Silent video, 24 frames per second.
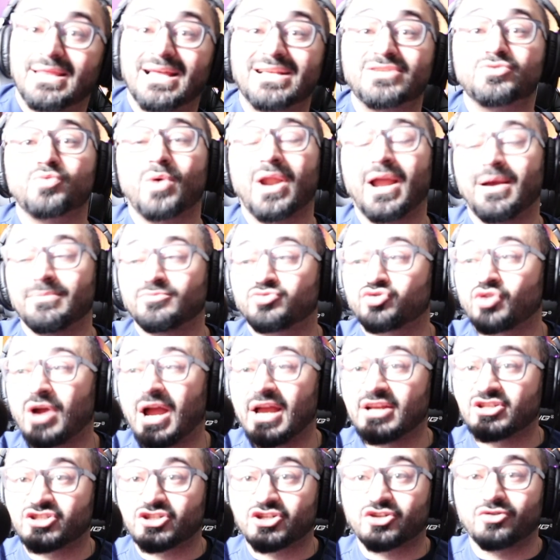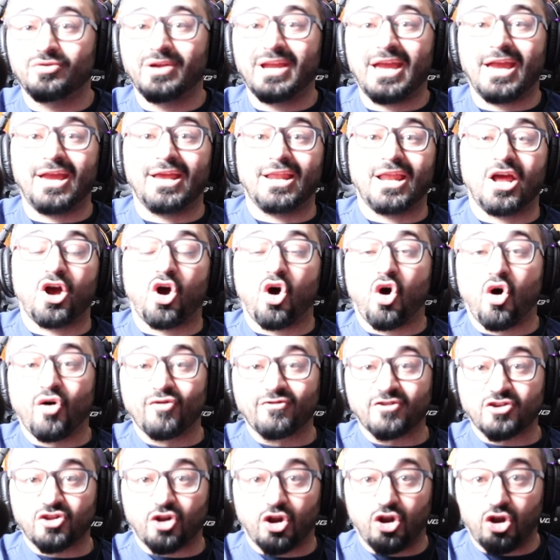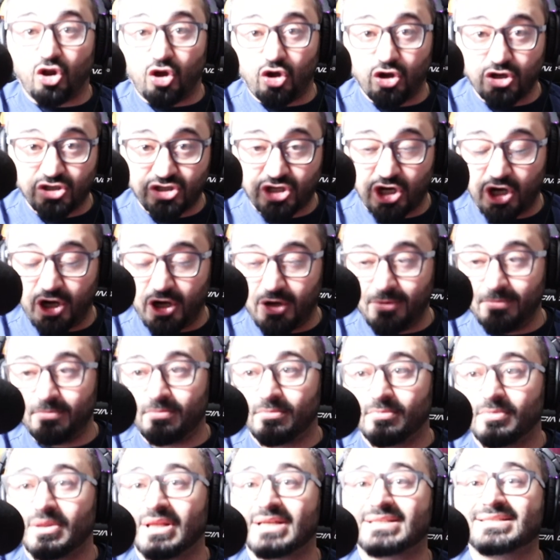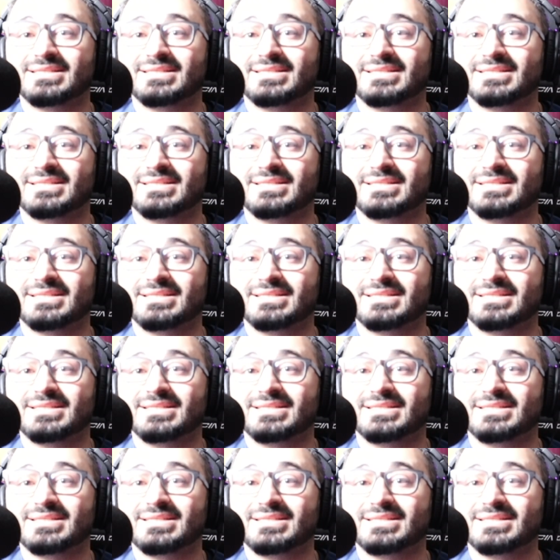That's what I'm trying to create over the long term,